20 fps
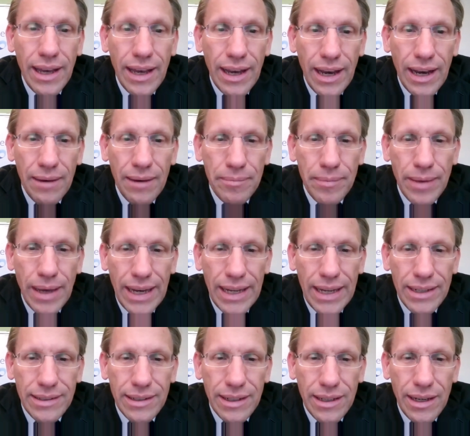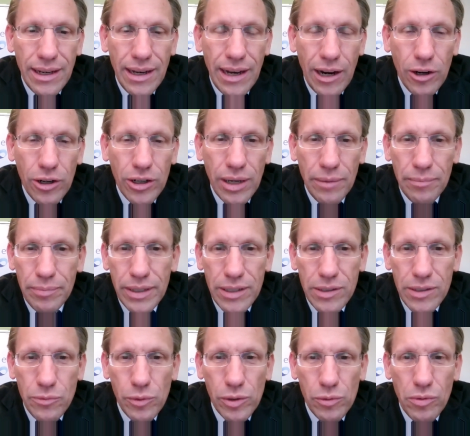um, and uh, our companies
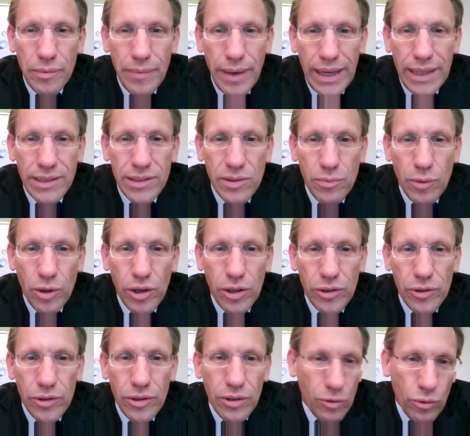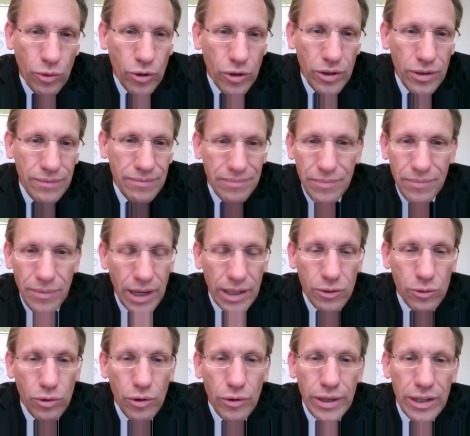will remain smaller or not
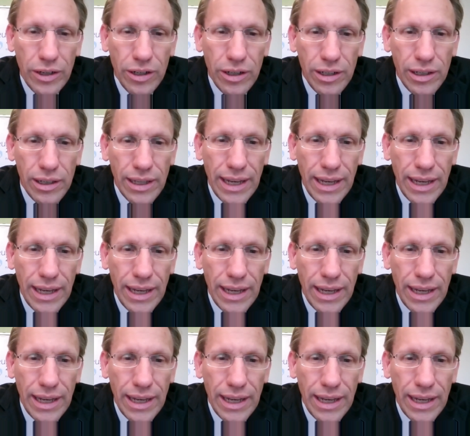grow at all,